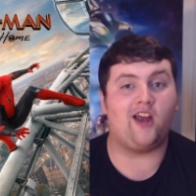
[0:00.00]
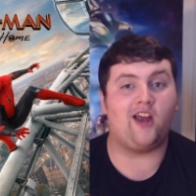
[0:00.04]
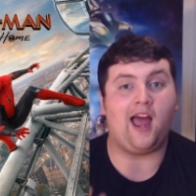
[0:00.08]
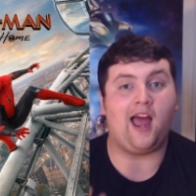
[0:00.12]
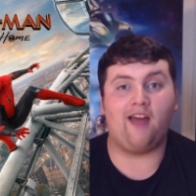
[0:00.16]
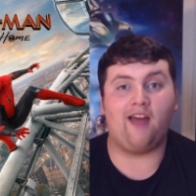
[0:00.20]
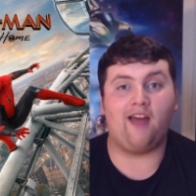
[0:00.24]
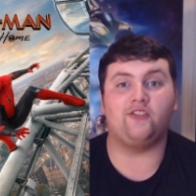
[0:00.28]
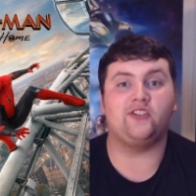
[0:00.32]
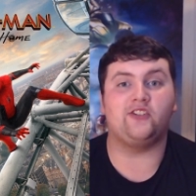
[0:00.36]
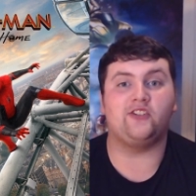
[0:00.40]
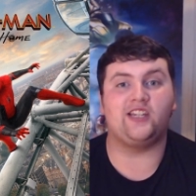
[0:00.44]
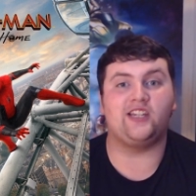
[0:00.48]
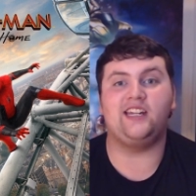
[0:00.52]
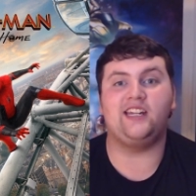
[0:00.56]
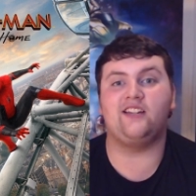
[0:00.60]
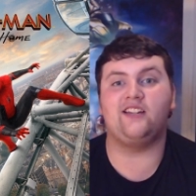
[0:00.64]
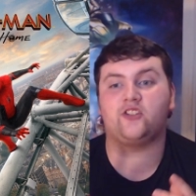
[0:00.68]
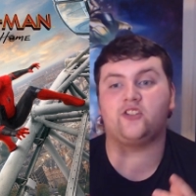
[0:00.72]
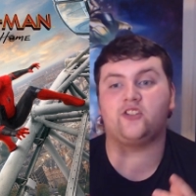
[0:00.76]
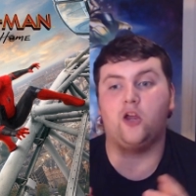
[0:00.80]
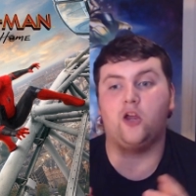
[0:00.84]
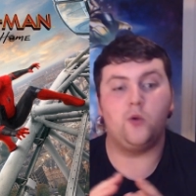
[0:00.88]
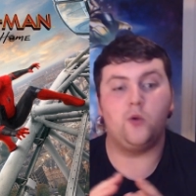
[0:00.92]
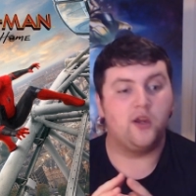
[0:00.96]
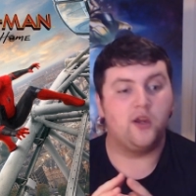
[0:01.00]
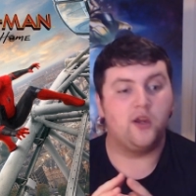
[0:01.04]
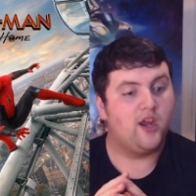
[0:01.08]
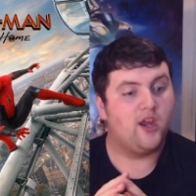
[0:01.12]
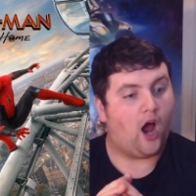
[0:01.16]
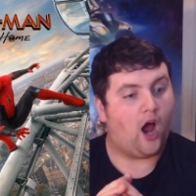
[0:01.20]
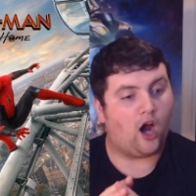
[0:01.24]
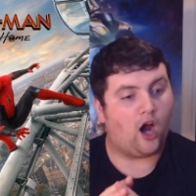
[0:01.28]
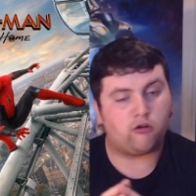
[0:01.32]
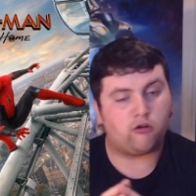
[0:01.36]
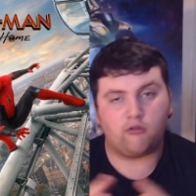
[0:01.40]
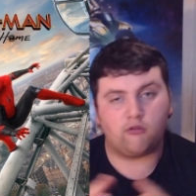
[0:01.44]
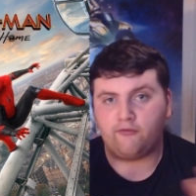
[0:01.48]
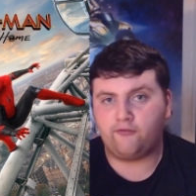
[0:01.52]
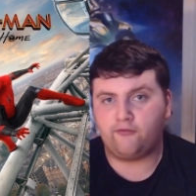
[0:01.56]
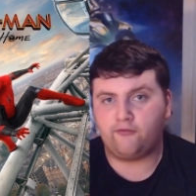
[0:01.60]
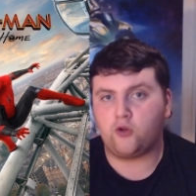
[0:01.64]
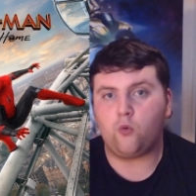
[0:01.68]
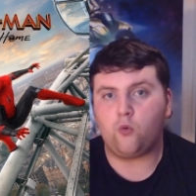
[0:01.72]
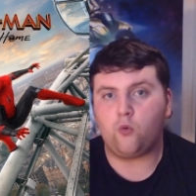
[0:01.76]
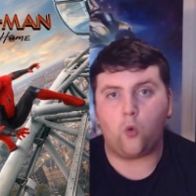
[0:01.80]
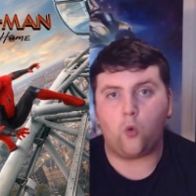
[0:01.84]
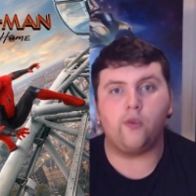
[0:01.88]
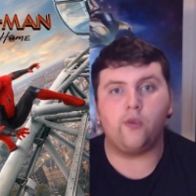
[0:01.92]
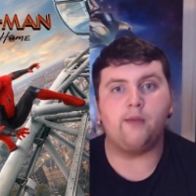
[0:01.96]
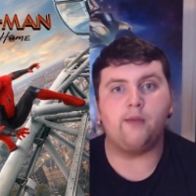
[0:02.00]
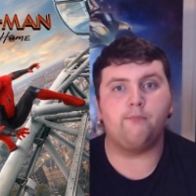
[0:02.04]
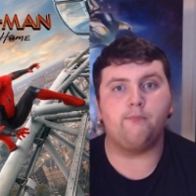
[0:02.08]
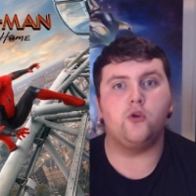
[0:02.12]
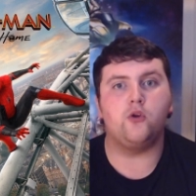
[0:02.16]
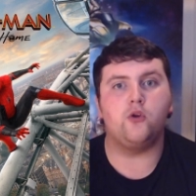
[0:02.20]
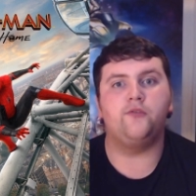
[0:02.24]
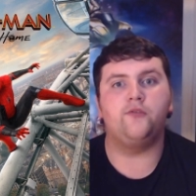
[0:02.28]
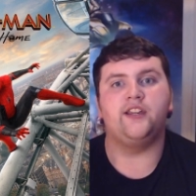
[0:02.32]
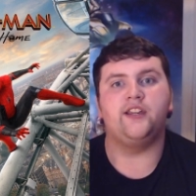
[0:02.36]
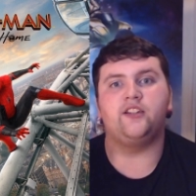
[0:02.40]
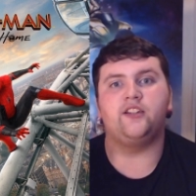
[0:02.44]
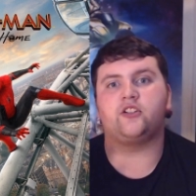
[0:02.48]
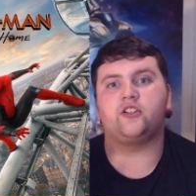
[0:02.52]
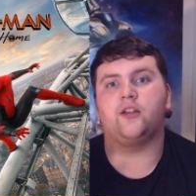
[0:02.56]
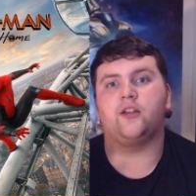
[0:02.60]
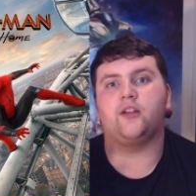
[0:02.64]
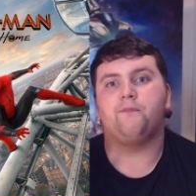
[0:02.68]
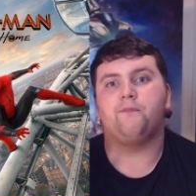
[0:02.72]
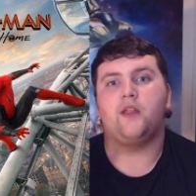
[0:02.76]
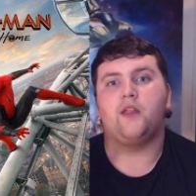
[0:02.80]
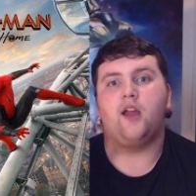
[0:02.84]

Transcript: I haven't seen it, so I could review all their movies